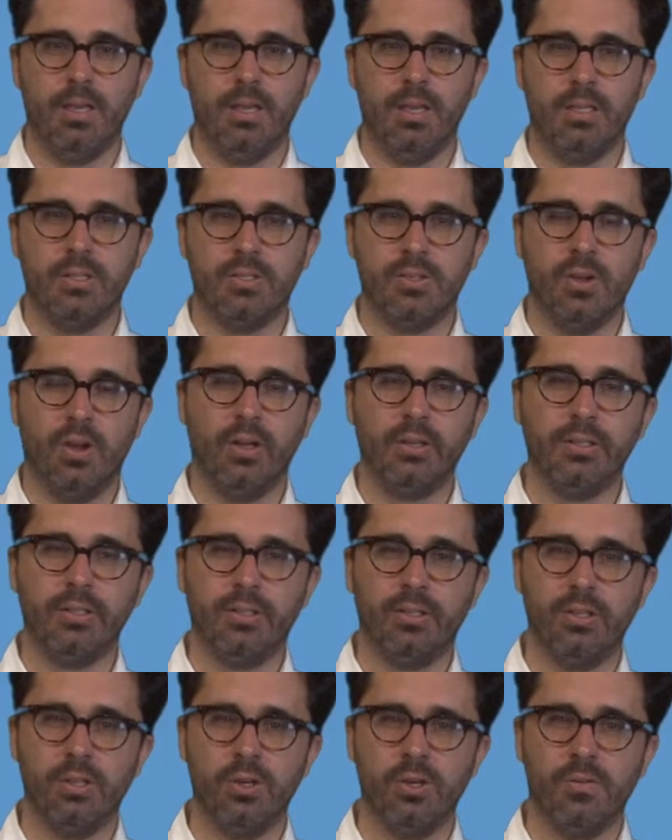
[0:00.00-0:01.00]
It's
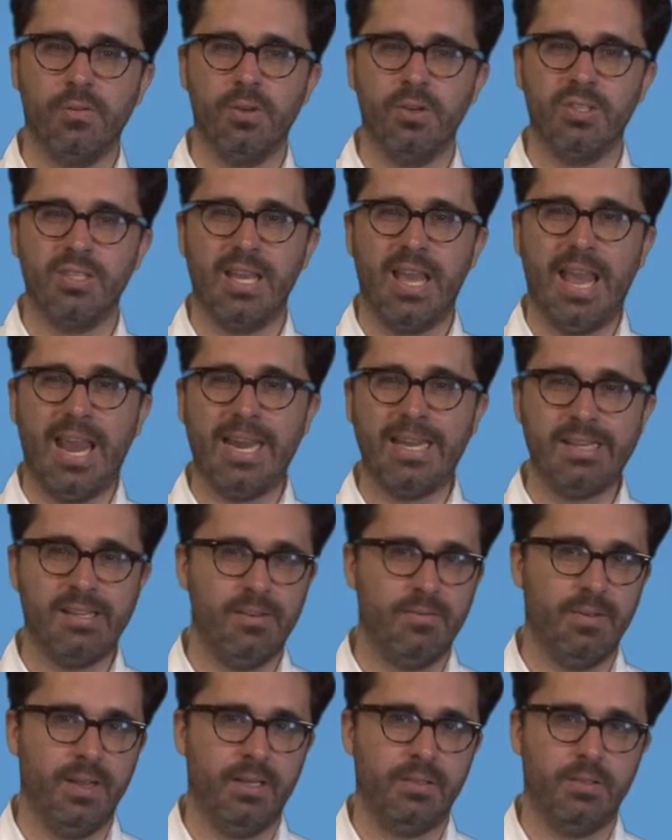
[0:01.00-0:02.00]
unclear if there's any
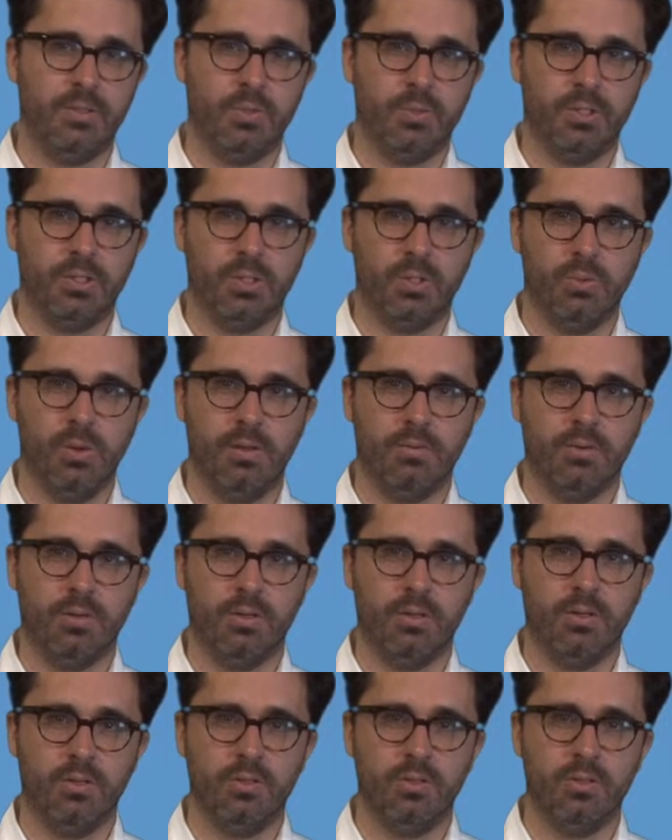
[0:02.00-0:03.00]
advantage
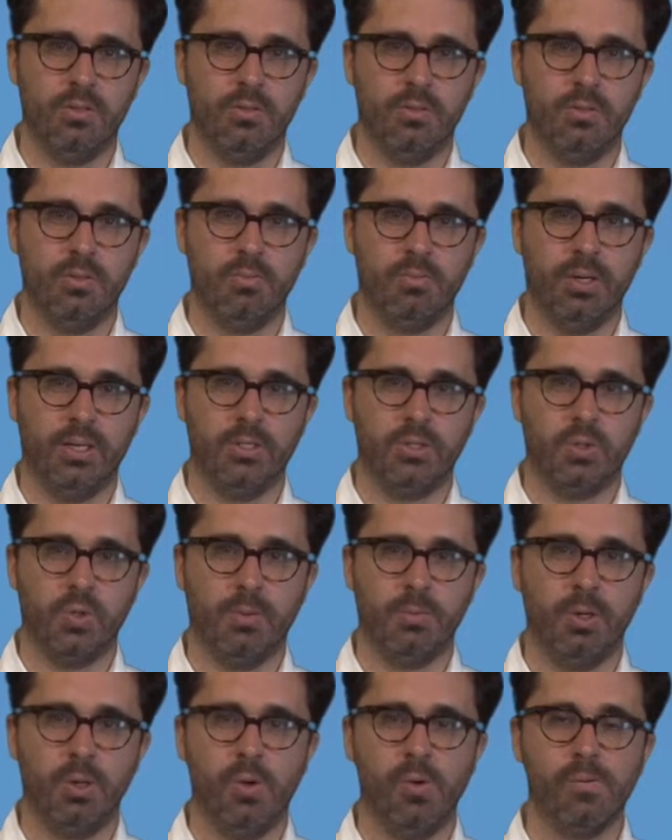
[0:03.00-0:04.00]
whatsoever to
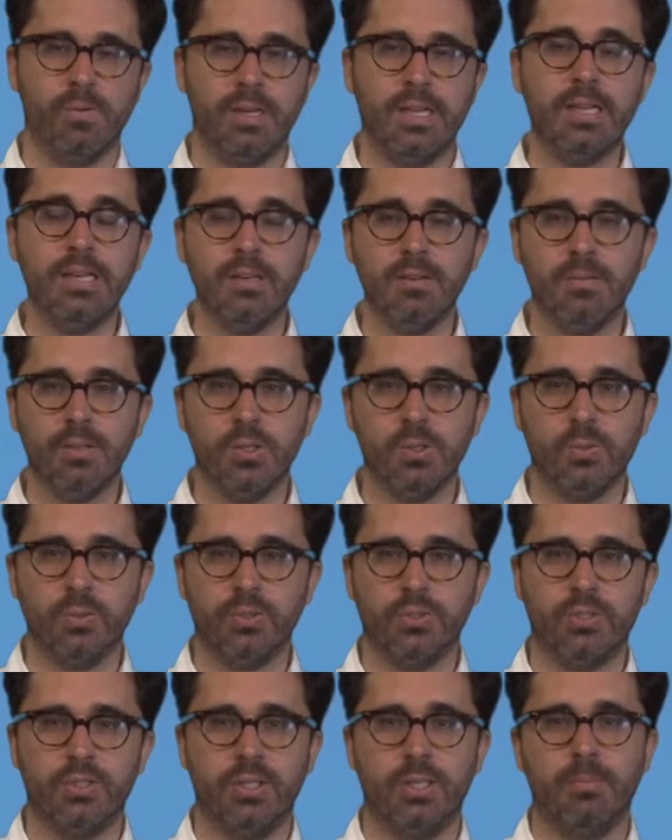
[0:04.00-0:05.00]
brainstorming over
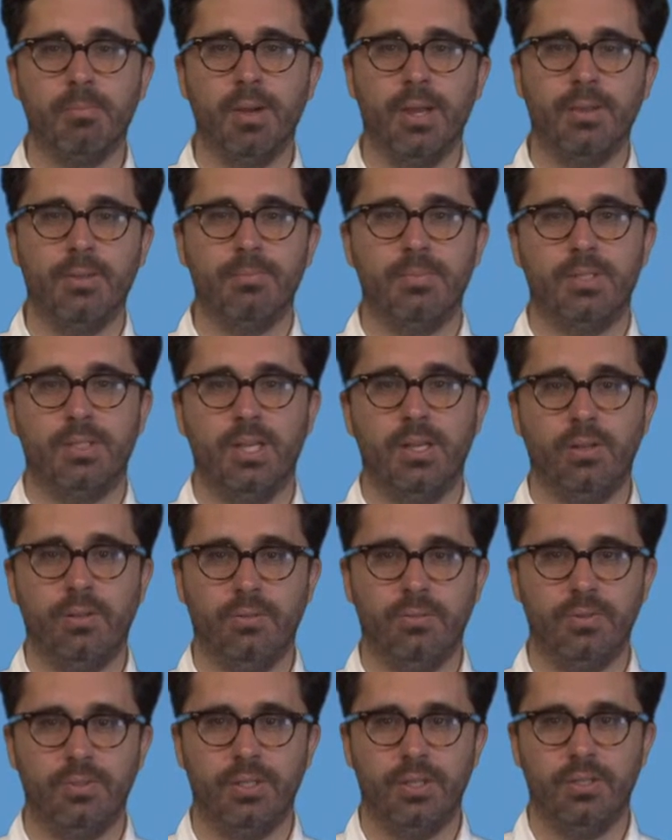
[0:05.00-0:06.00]
individuals sitting by
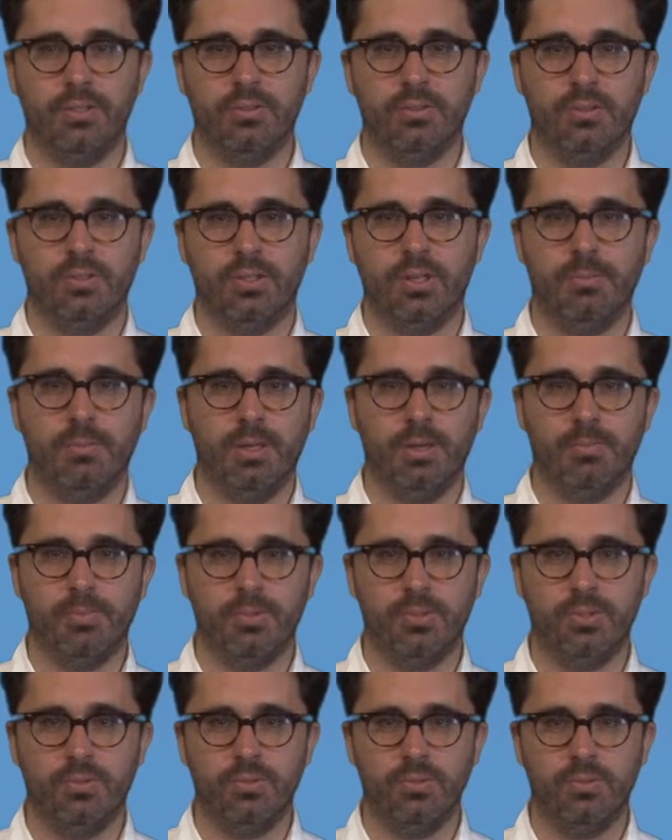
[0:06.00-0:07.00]
themselves and just coming up
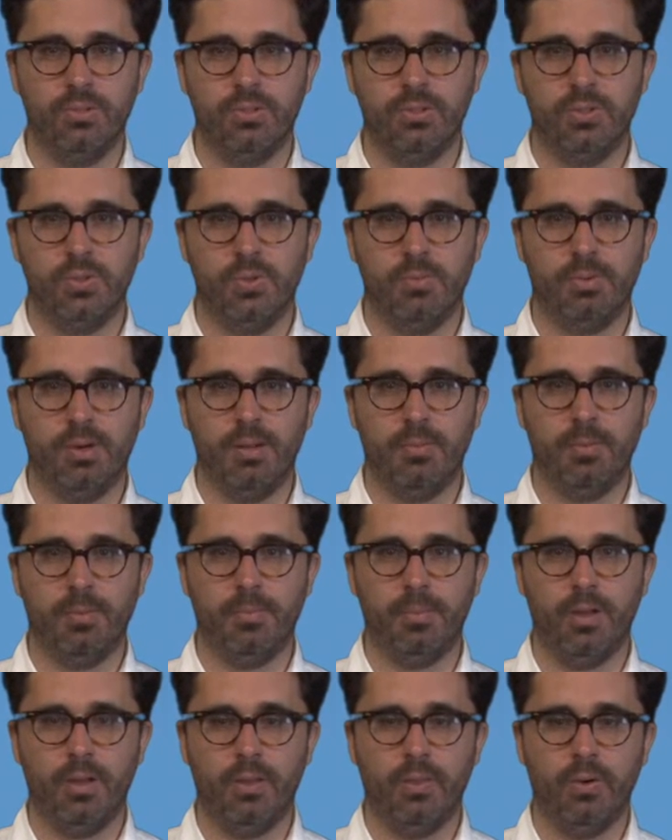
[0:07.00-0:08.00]
with solutions to a
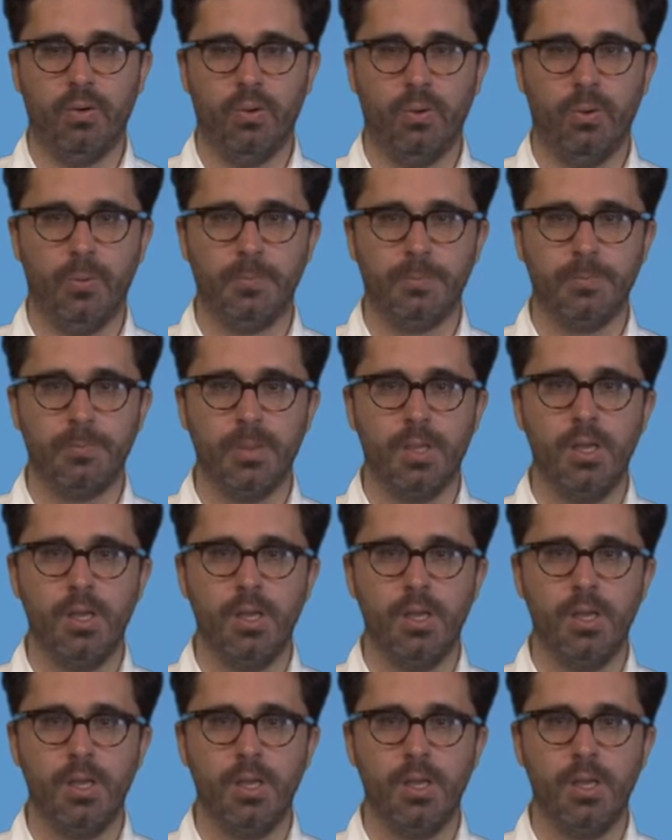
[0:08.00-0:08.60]
problem on their own.